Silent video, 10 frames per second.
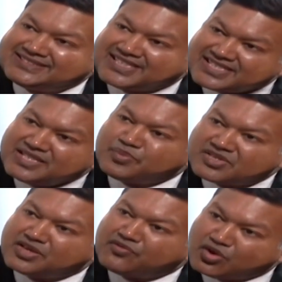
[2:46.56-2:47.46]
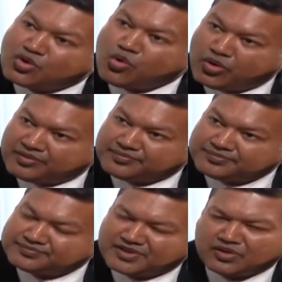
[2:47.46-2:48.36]
60% of a code,
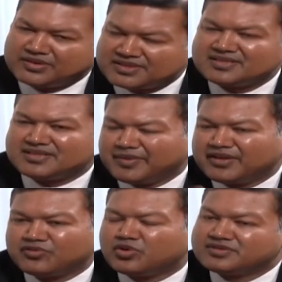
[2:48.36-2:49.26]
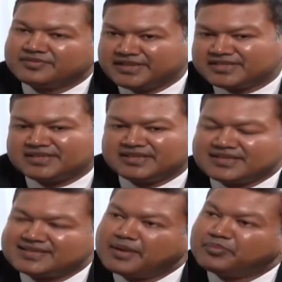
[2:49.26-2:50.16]
you know, this is, I mean, of course, it's
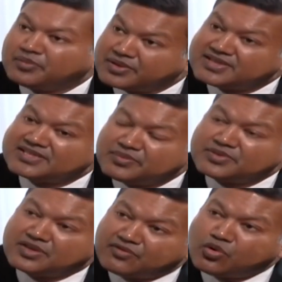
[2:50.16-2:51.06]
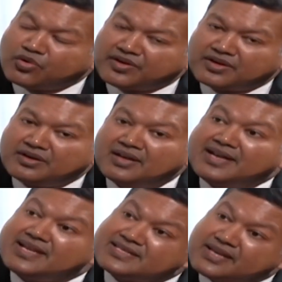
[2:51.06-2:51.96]
a sample, but 60% of code written
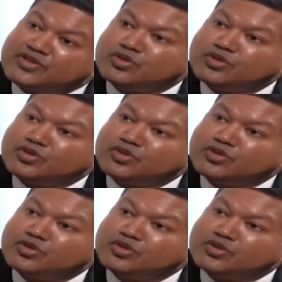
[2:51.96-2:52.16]
is never